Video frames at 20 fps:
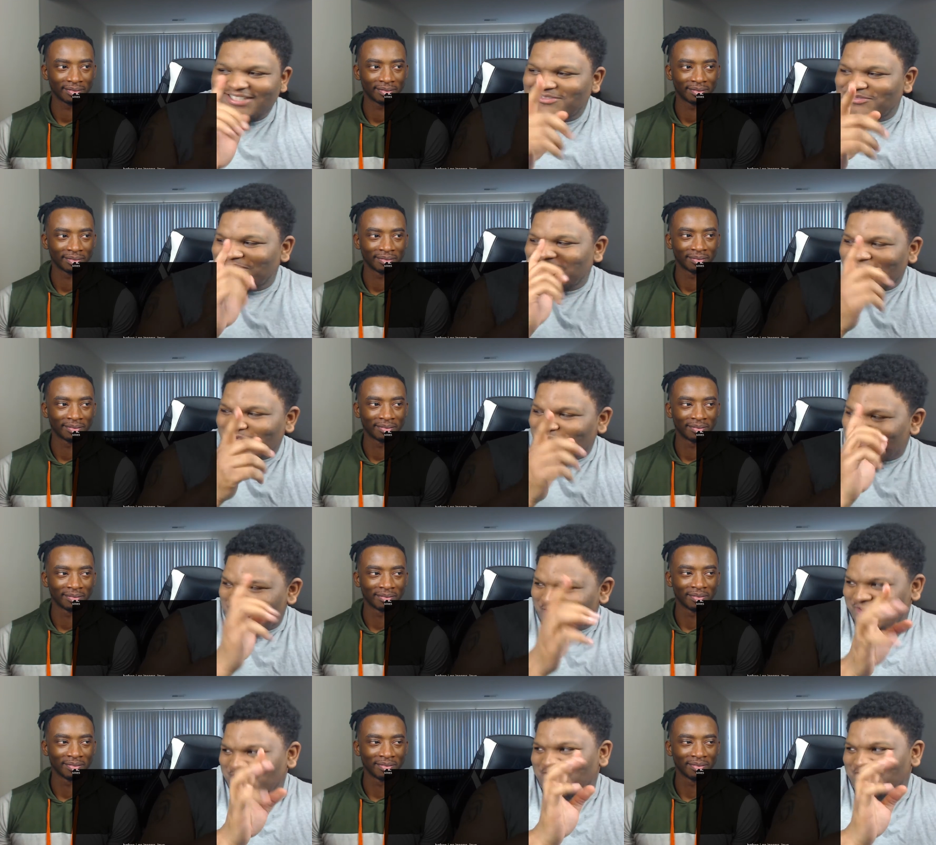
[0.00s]
Speaker 1: some stuff you
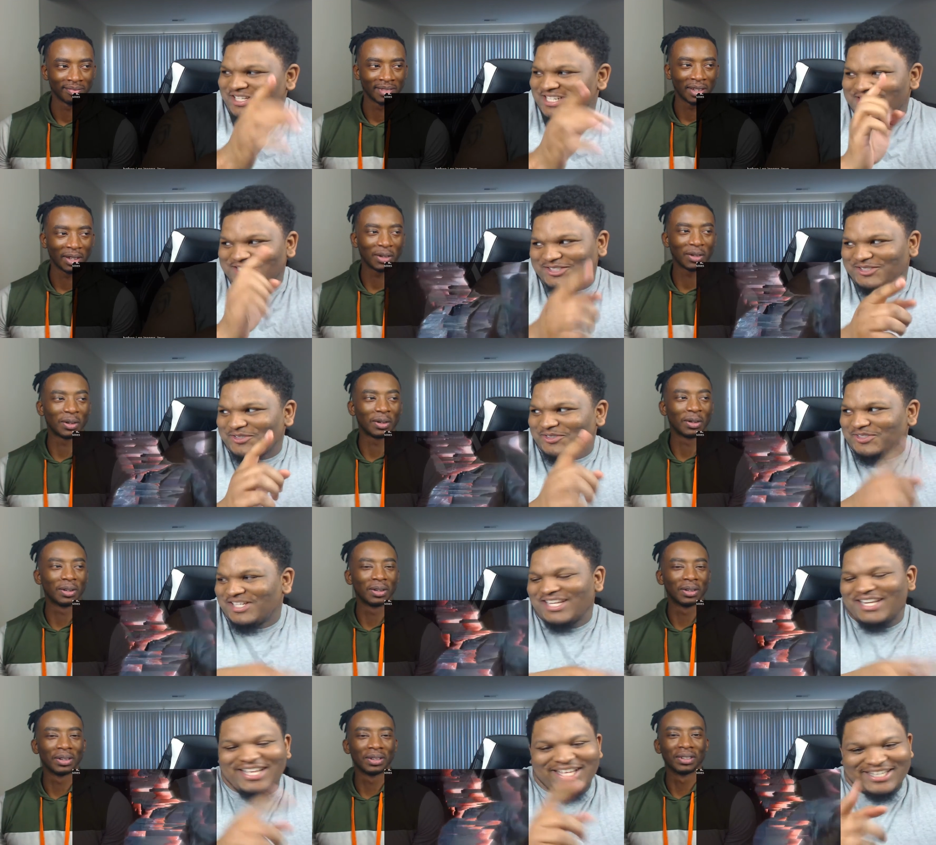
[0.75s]
ain't gonna listen to.
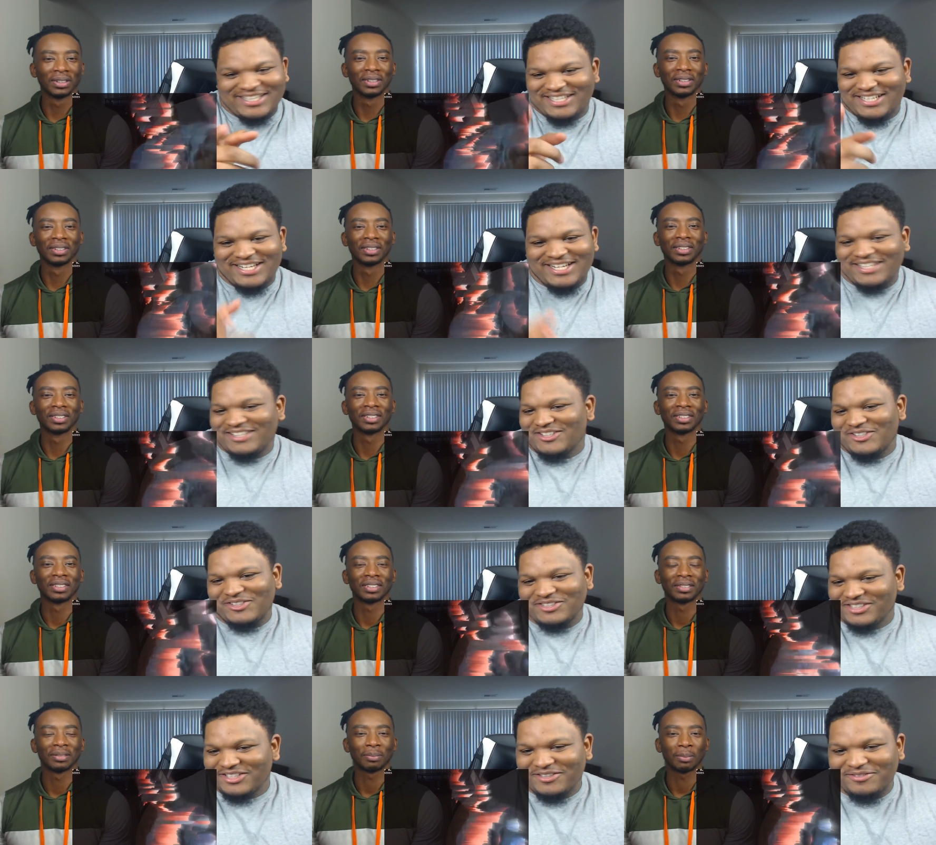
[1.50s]
Then they, then they throw
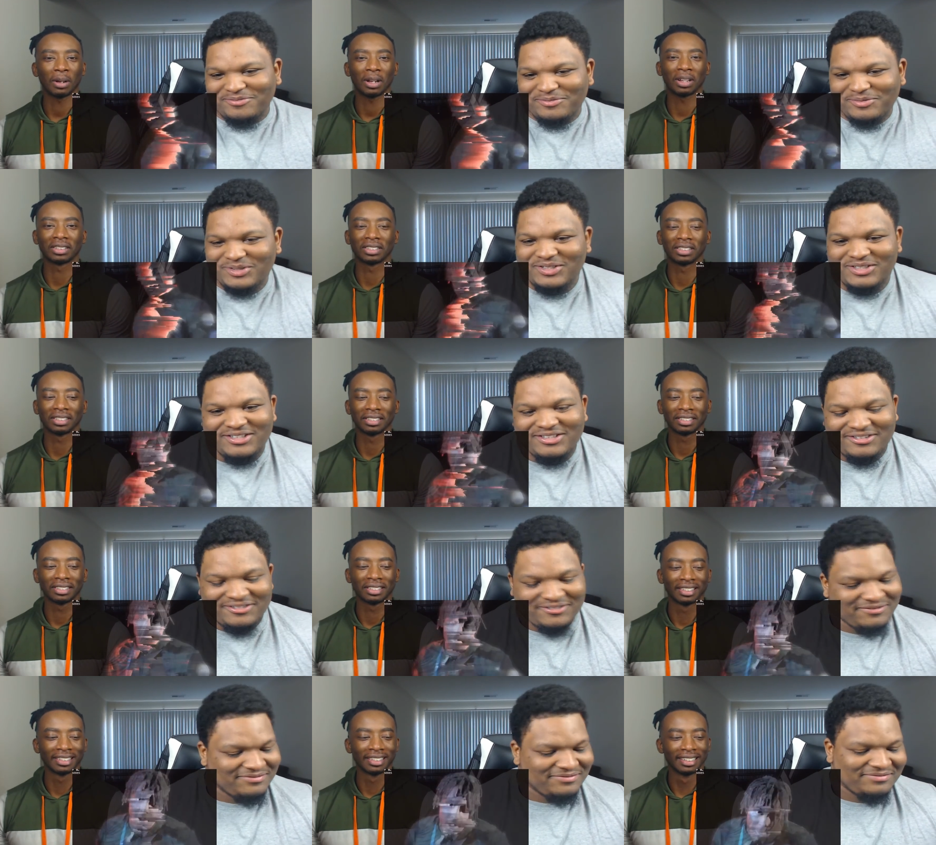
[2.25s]
something. Pause
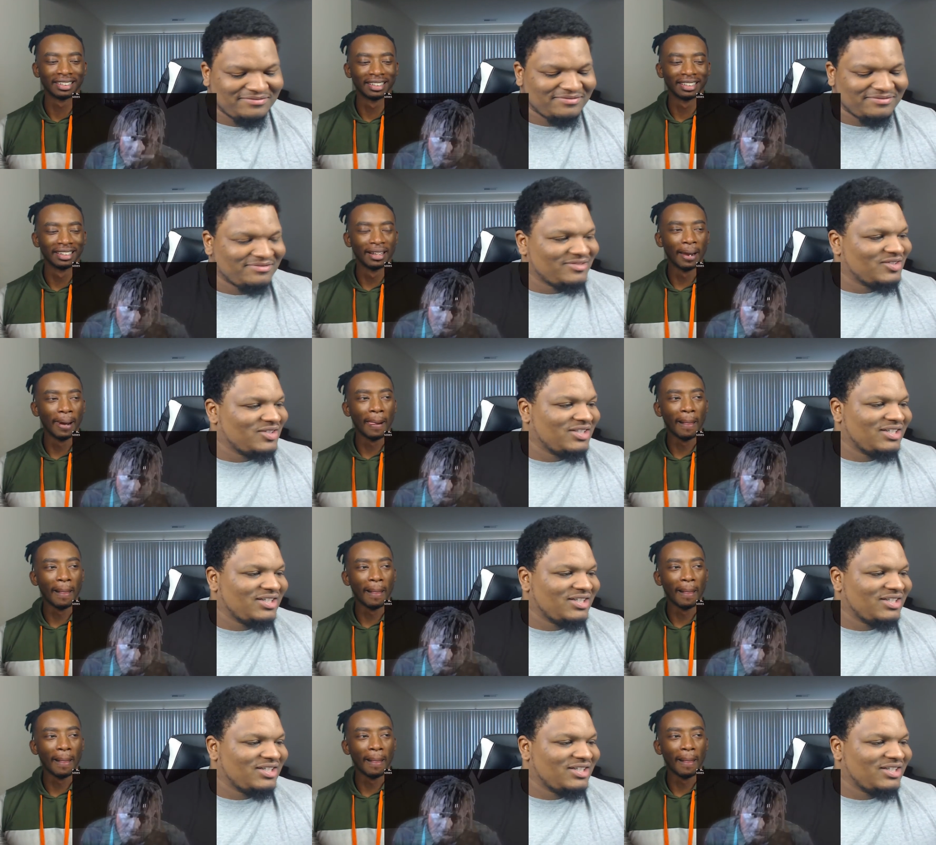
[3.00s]
it.